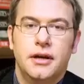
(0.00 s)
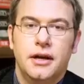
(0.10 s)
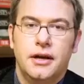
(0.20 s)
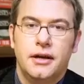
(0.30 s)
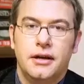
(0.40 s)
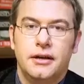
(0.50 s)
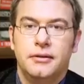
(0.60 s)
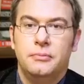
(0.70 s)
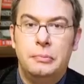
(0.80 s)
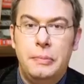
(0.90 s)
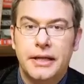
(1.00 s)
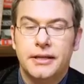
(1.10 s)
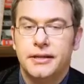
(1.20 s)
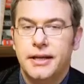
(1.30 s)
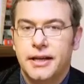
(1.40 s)

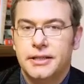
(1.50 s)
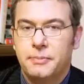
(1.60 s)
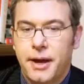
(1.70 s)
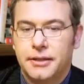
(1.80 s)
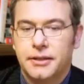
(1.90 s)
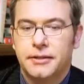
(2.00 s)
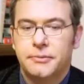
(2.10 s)
better than expected.